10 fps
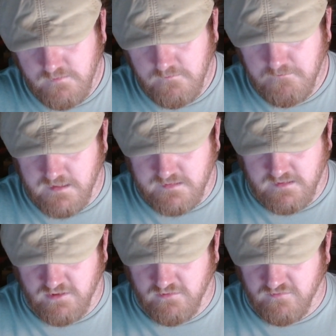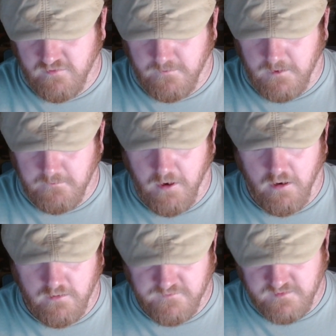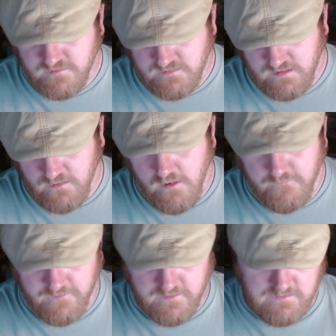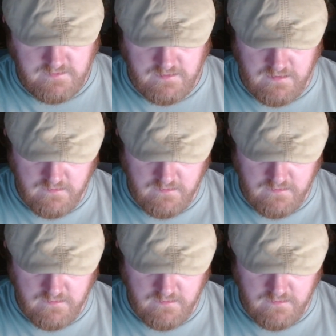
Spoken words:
messenger group I'm part of, so it's like obviously